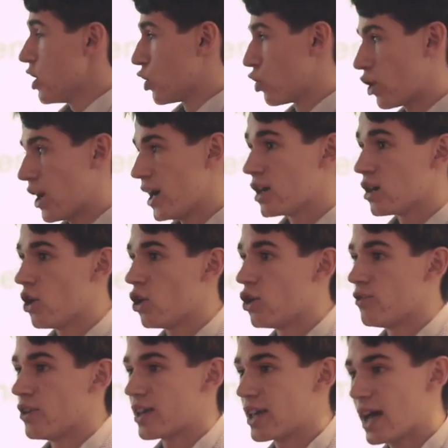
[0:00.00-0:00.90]
created a
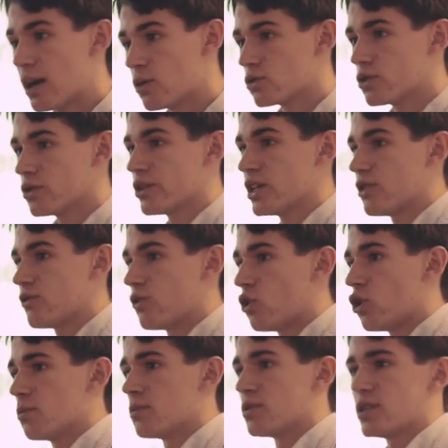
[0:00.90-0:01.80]
load of accounts on these
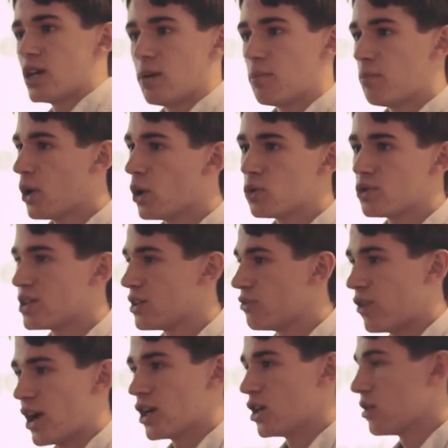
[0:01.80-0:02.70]
forums, started
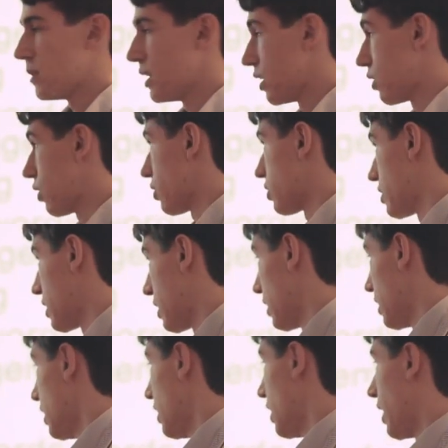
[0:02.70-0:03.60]
posting randomly across the
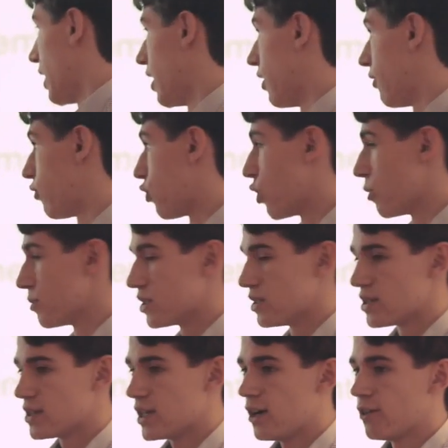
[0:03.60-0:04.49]
forums
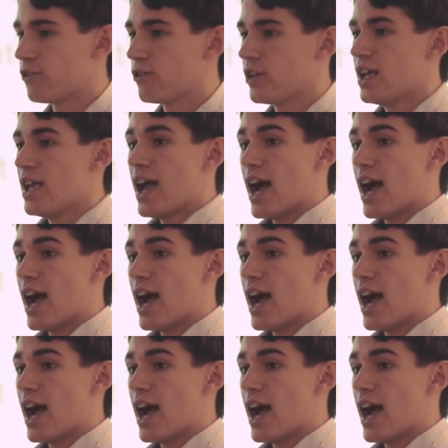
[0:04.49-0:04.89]
and stuff,